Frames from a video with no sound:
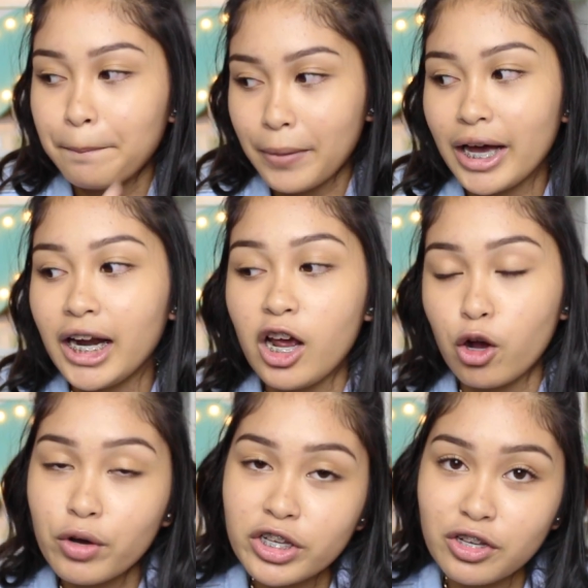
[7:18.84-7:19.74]
But I
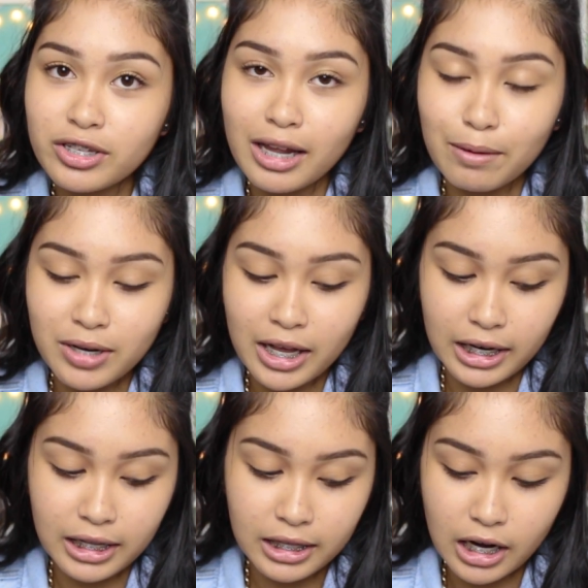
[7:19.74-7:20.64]
always use Snapchat
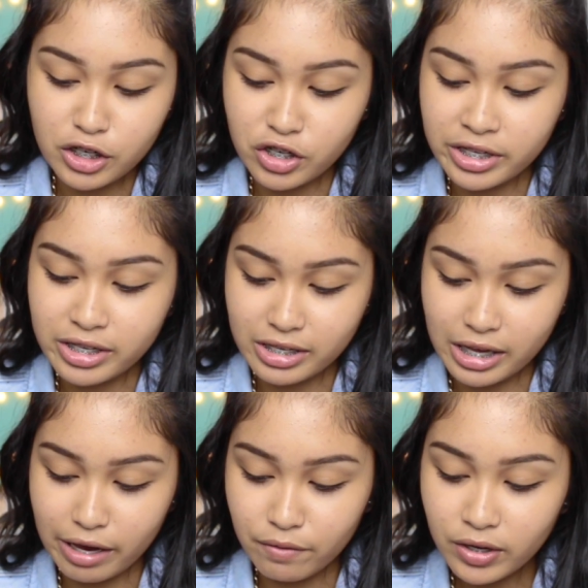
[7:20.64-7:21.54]
and then I just
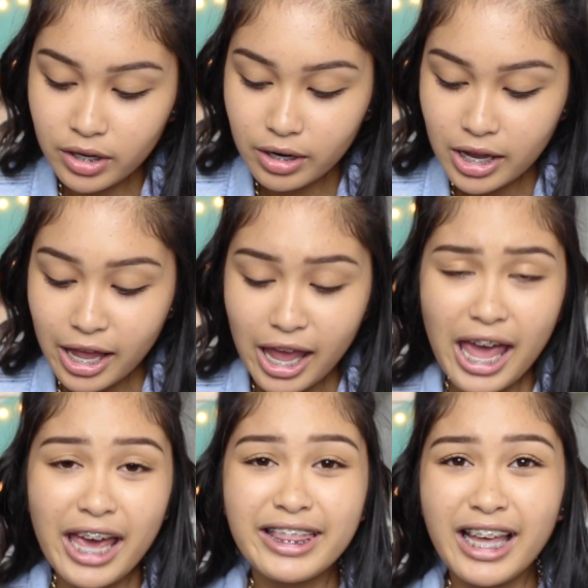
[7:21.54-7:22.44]
save it.
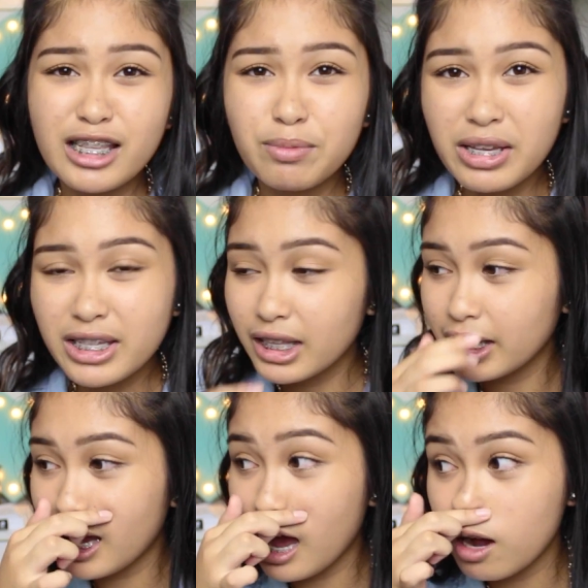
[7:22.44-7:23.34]
And that's
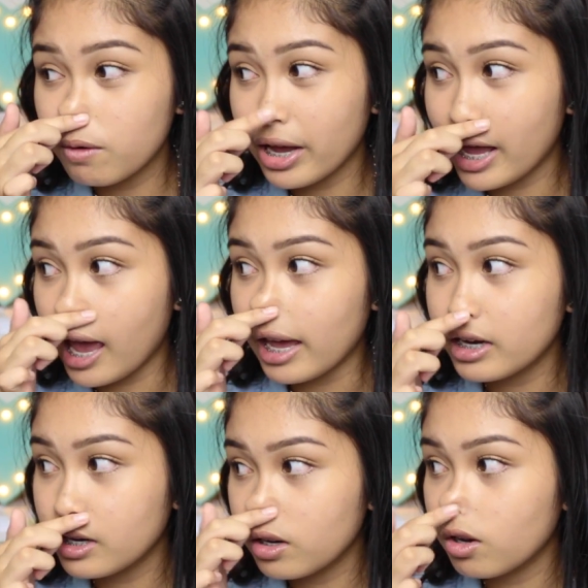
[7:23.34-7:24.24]
basically how I
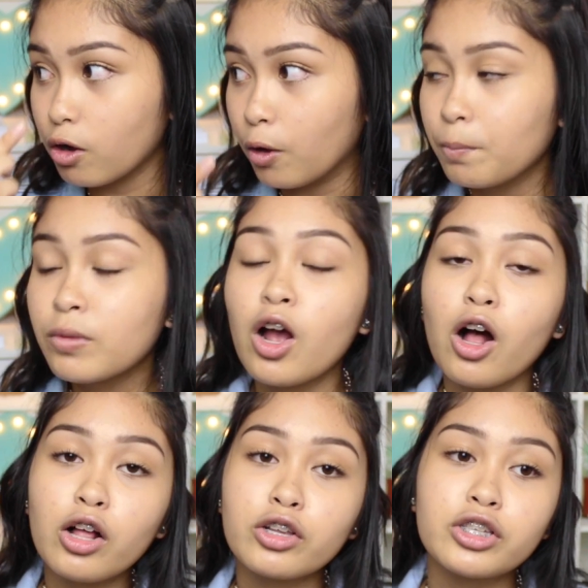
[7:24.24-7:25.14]
edit it all.
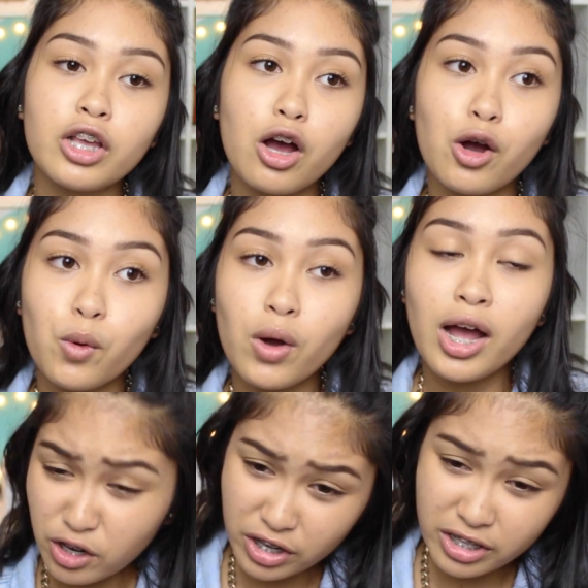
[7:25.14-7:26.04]
Also,
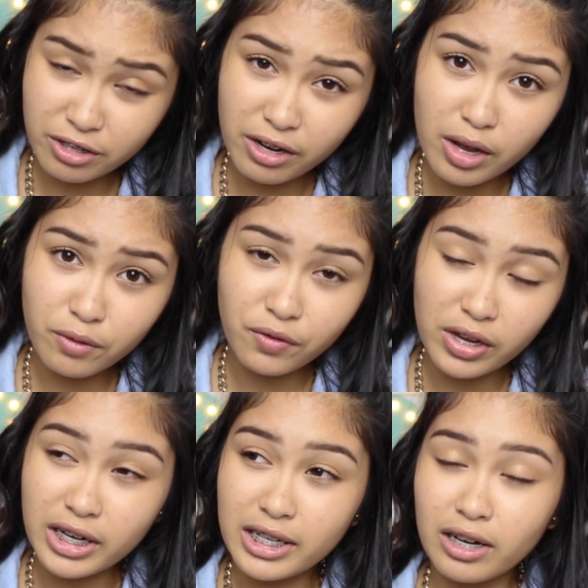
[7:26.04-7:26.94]
your Instagram
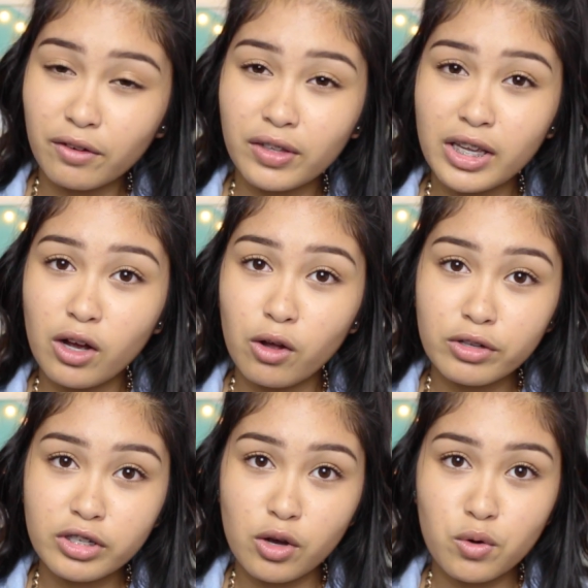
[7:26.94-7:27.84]
feed is definitely
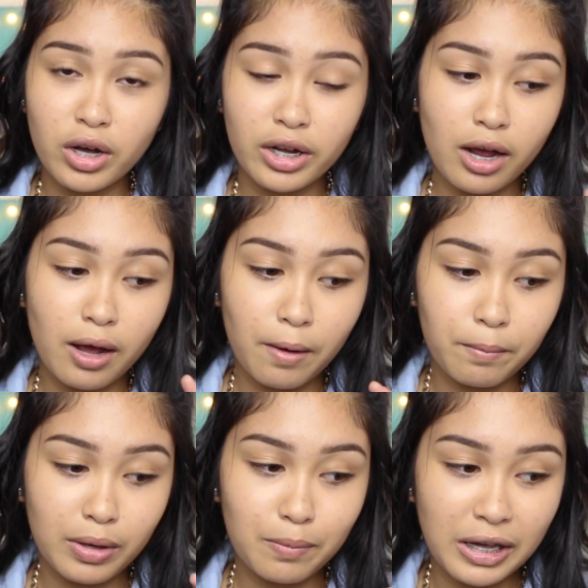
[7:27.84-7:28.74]
also gonna
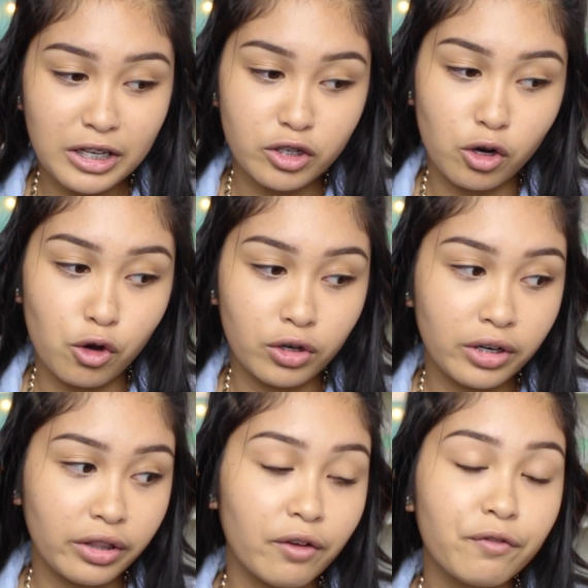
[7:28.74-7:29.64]
be based on
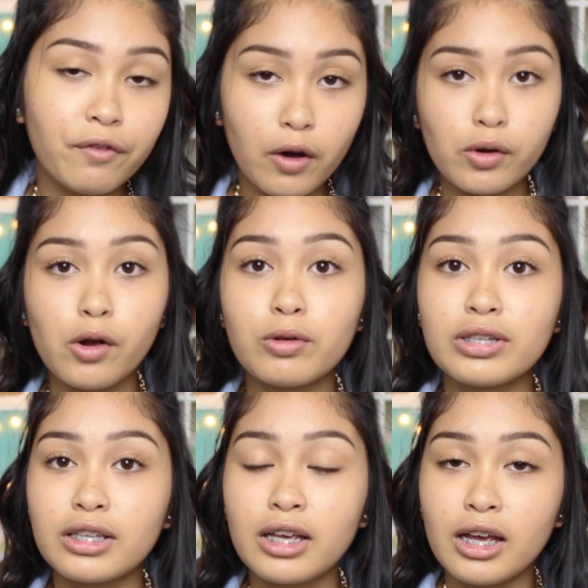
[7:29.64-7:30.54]
the
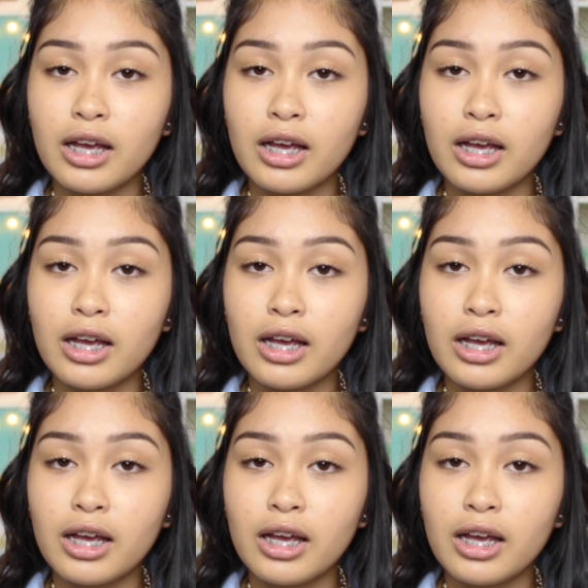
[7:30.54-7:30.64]
photos,